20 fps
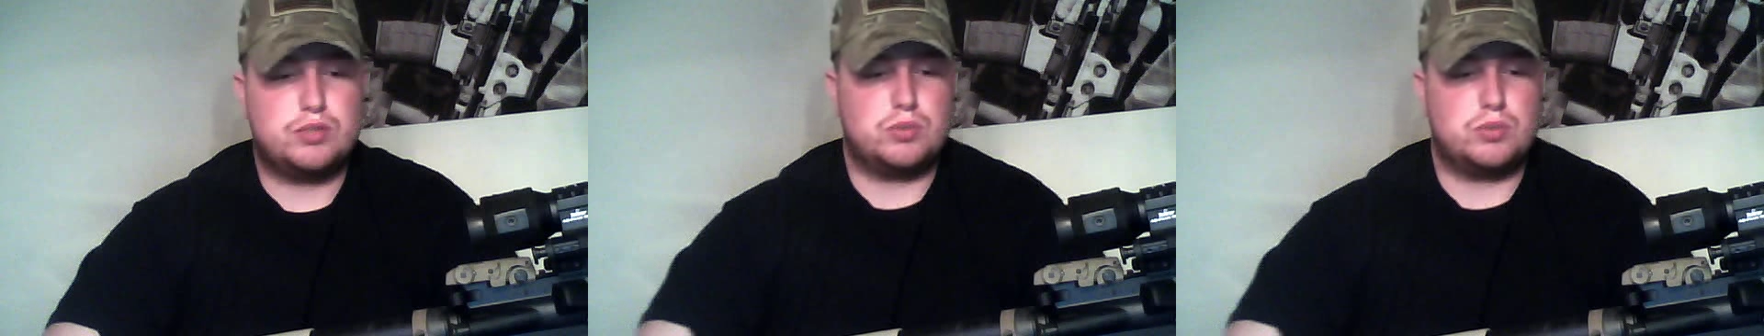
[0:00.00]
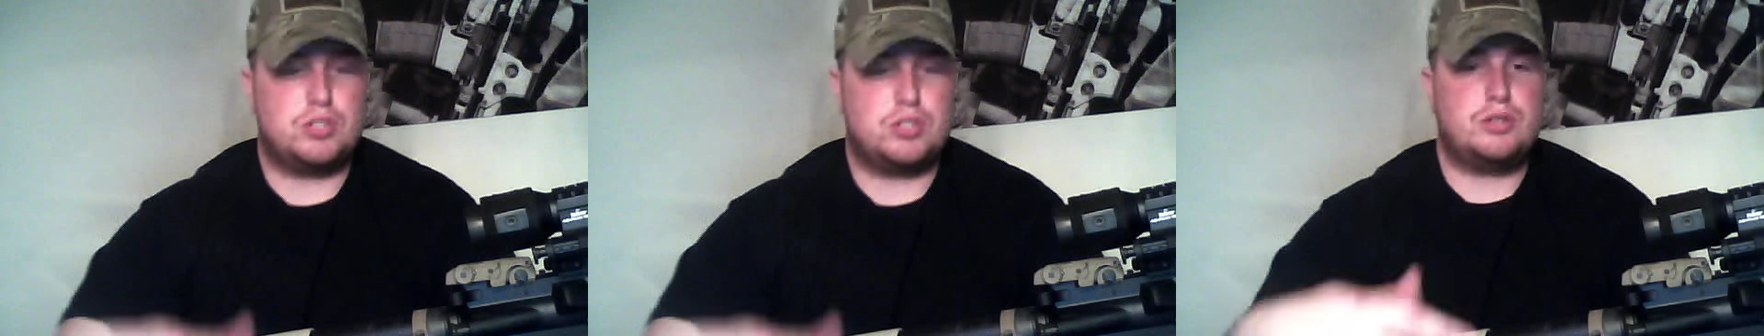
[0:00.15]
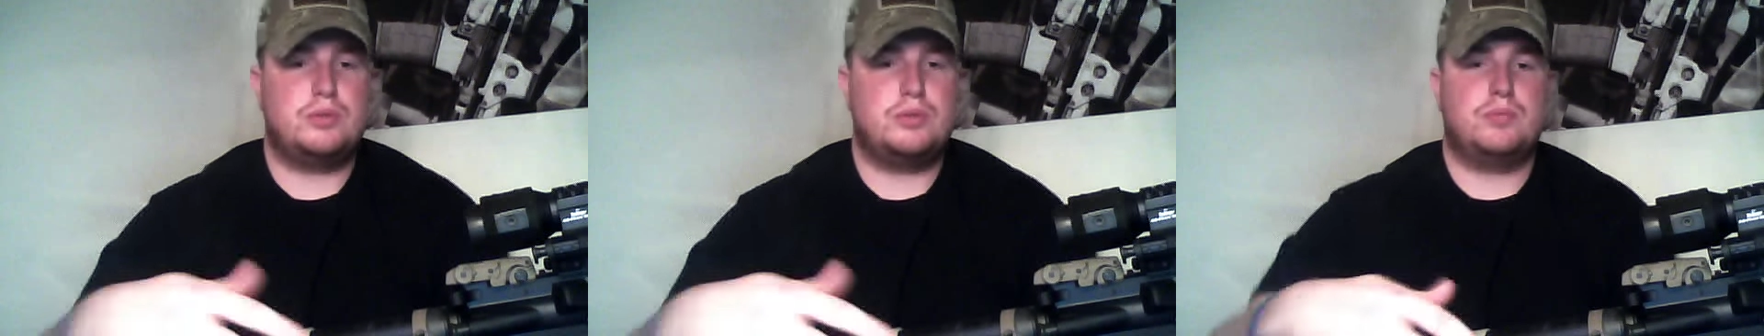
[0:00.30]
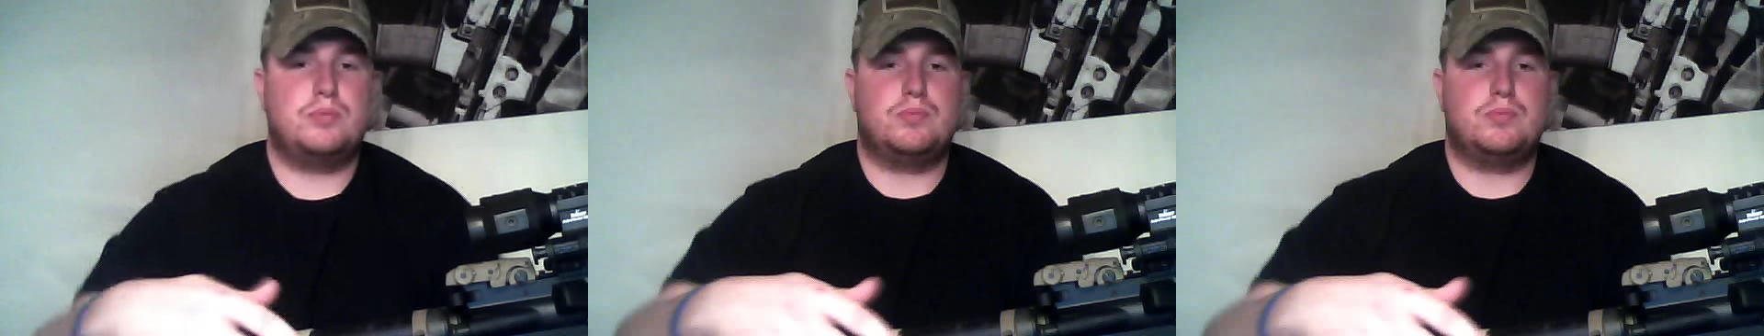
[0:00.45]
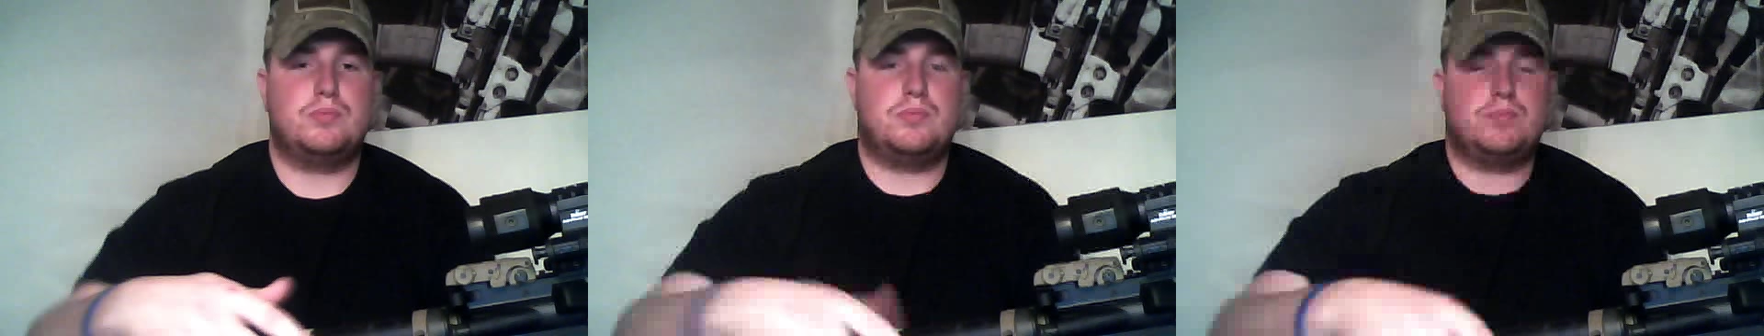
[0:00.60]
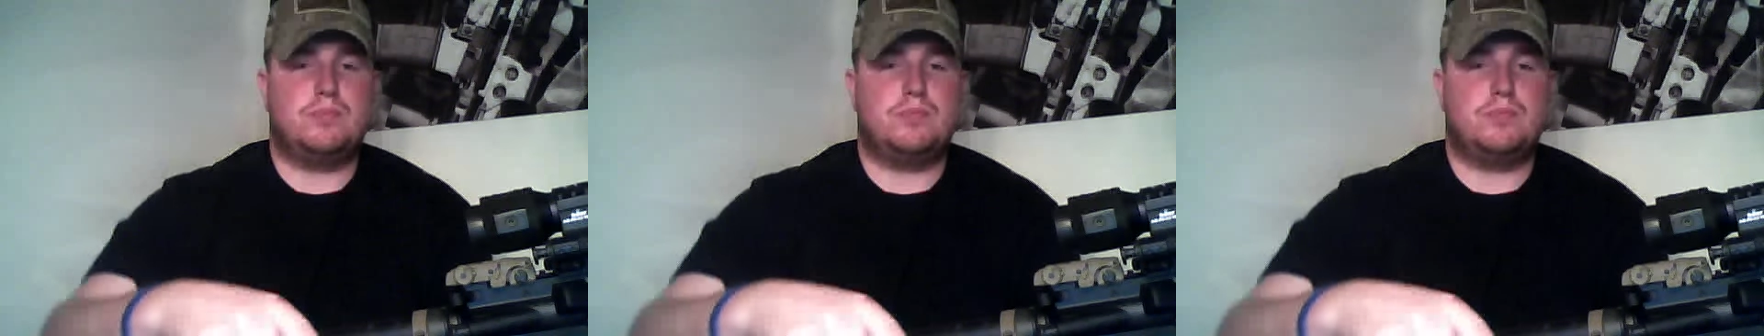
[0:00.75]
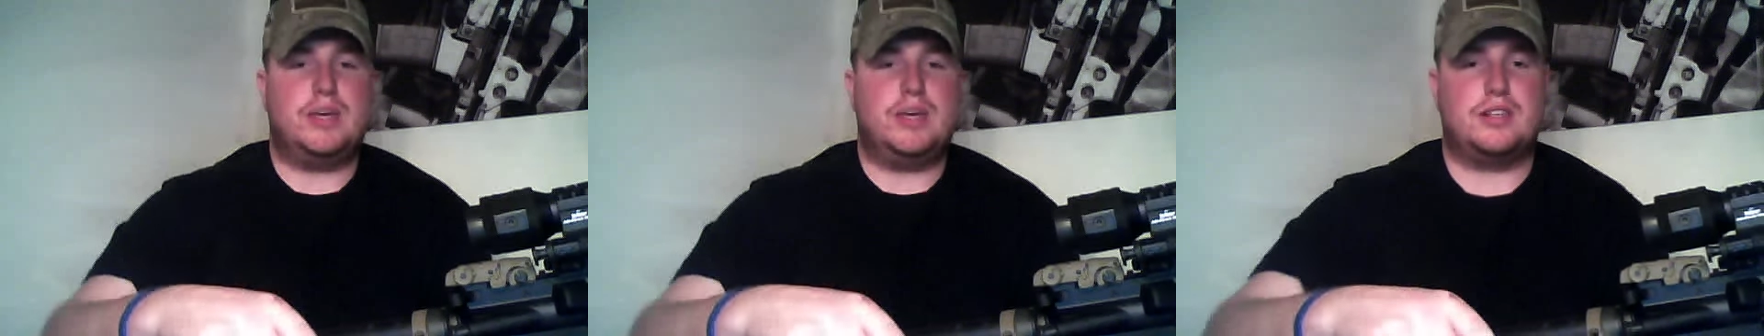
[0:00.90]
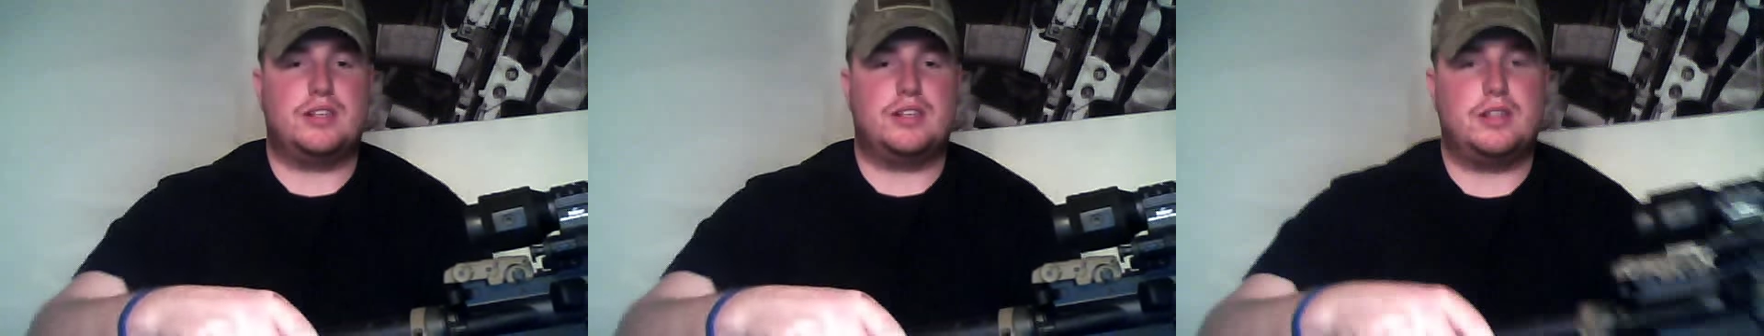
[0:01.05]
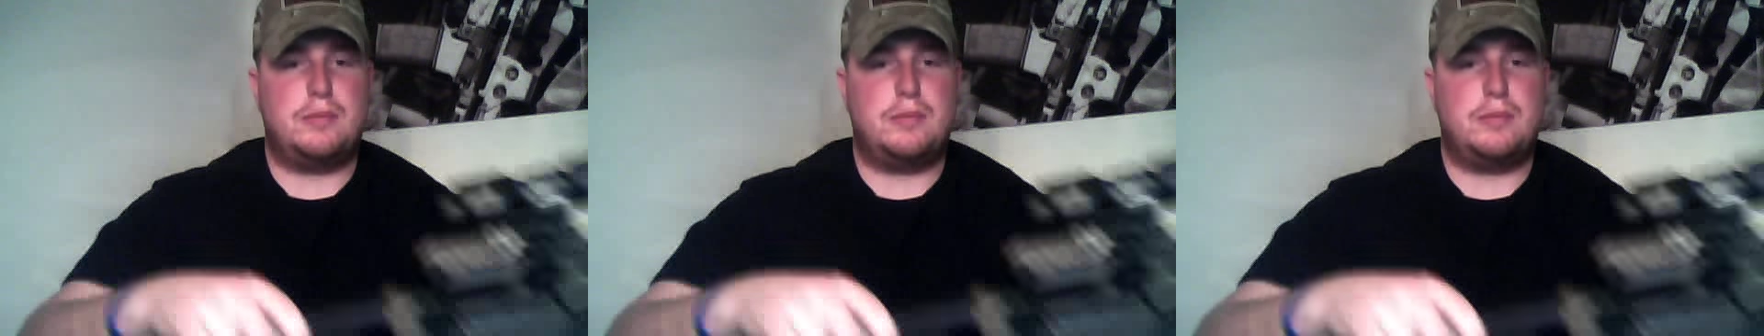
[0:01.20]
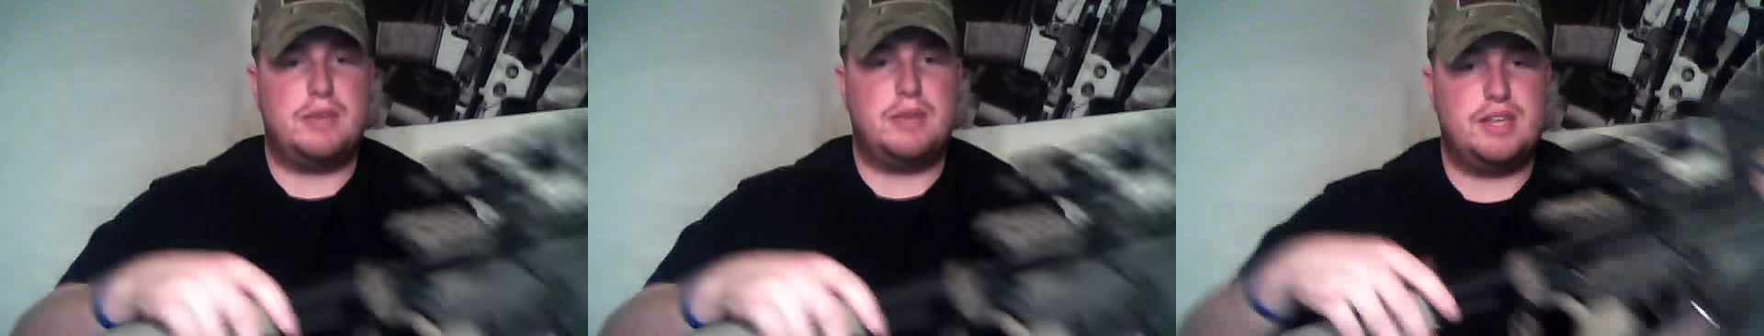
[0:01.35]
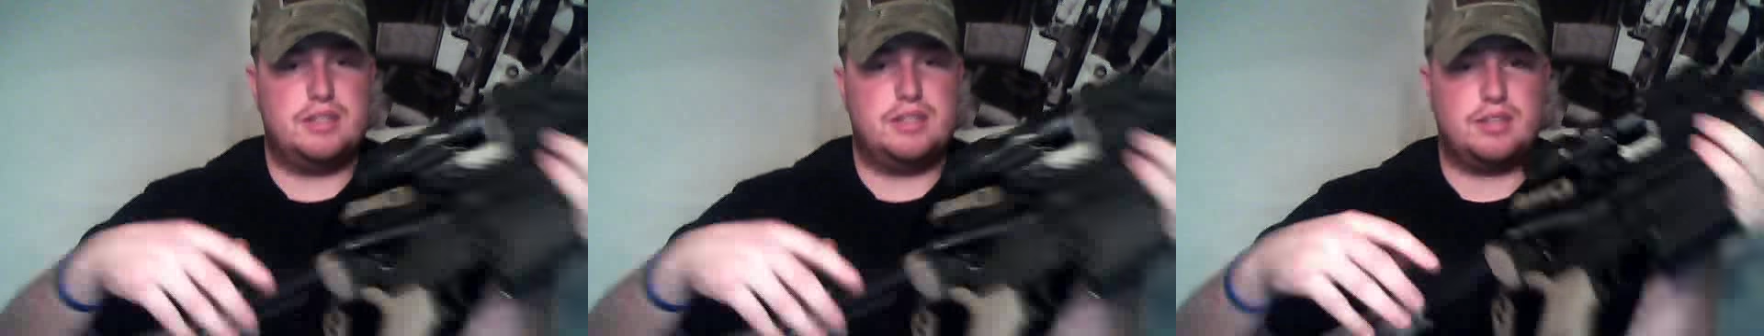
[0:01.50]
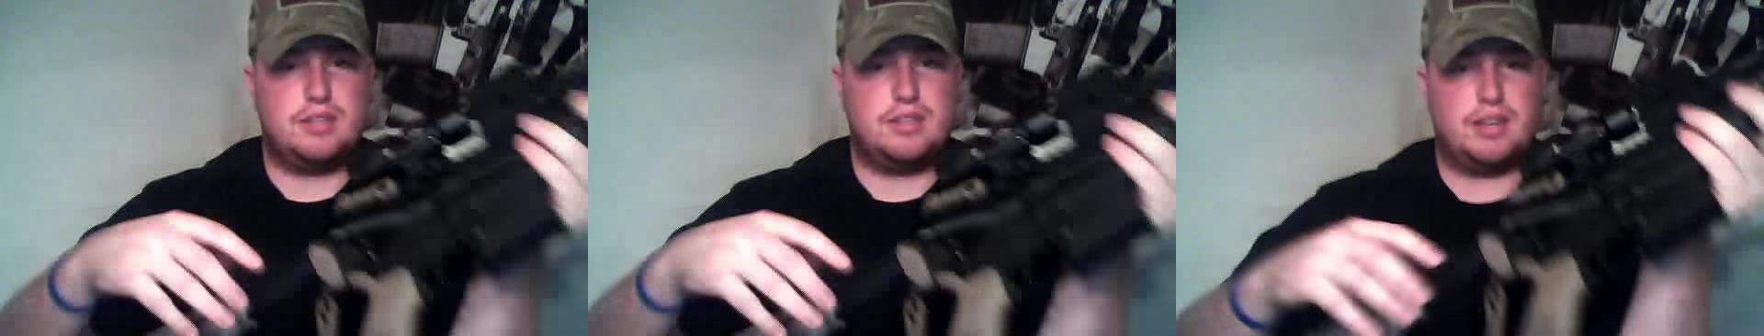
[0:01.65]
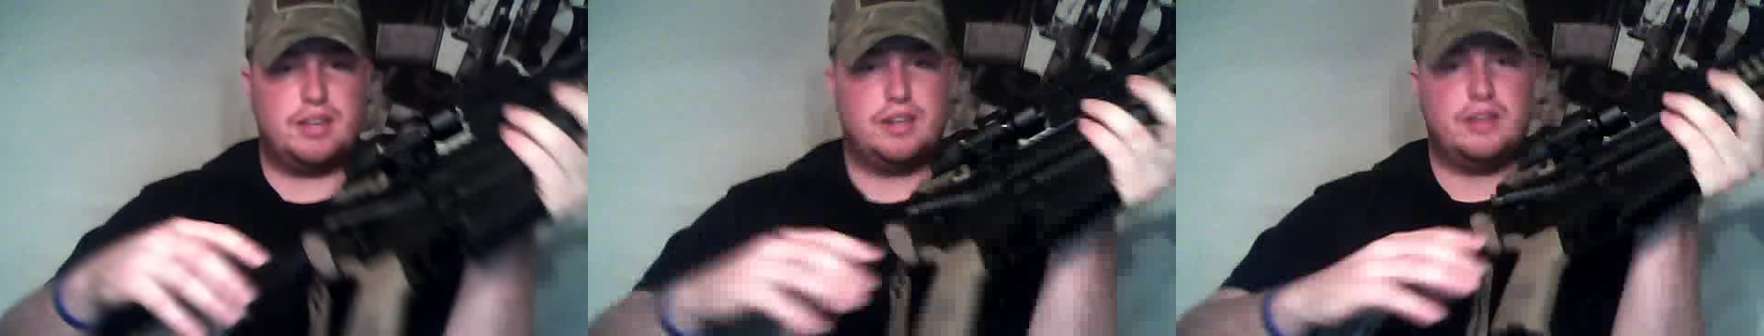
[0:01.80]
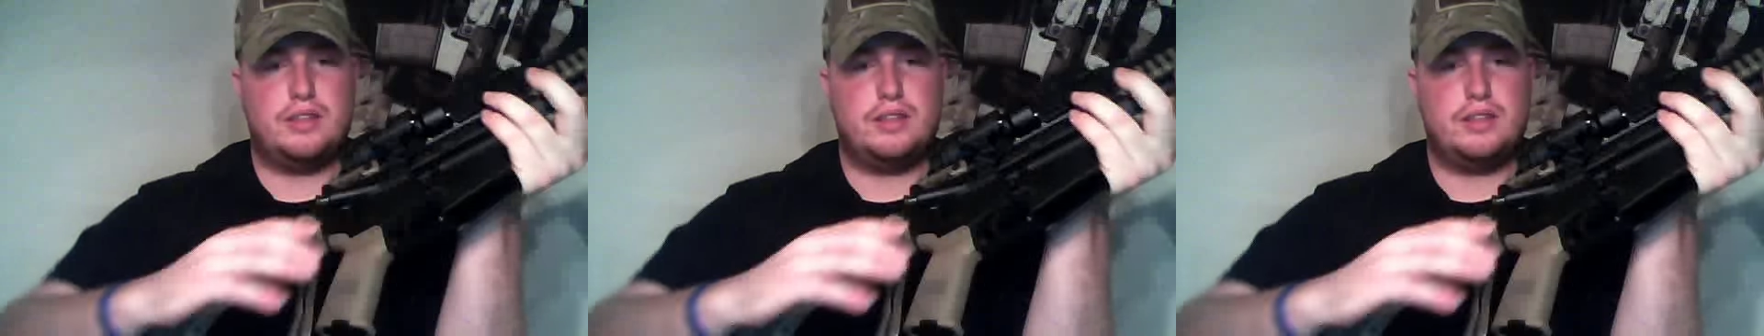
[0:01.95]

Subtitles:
which basically means that